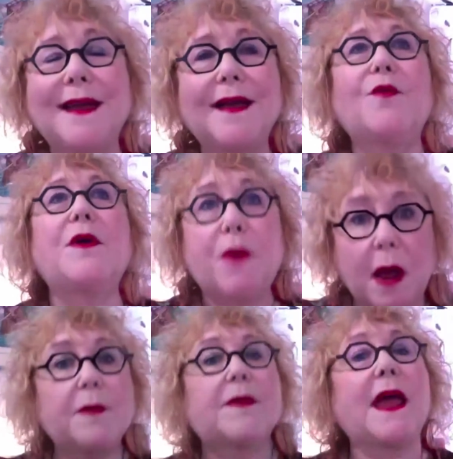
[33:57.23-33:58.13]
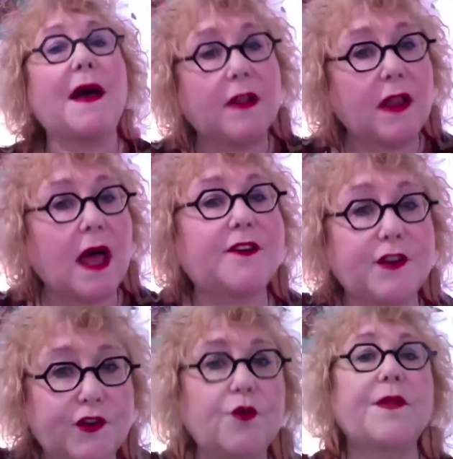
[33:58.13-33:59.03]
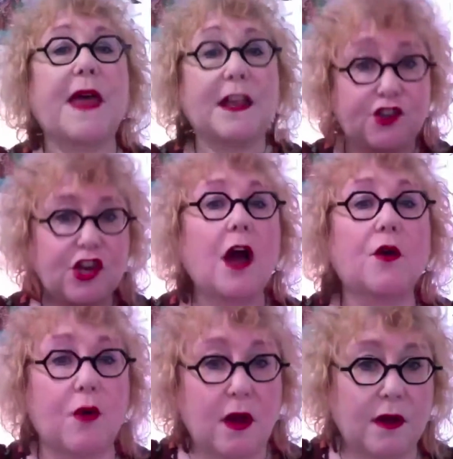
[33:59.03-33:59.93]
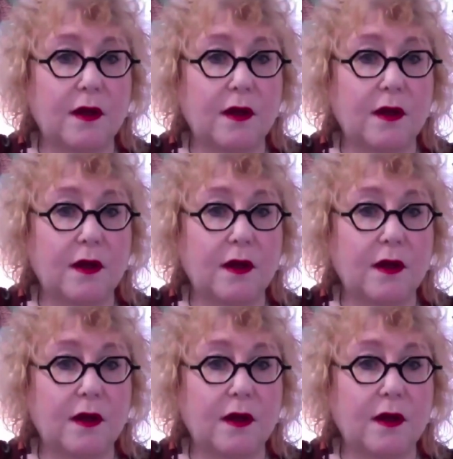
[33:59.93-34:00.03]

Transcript: would probably have a lot to do with that chakra,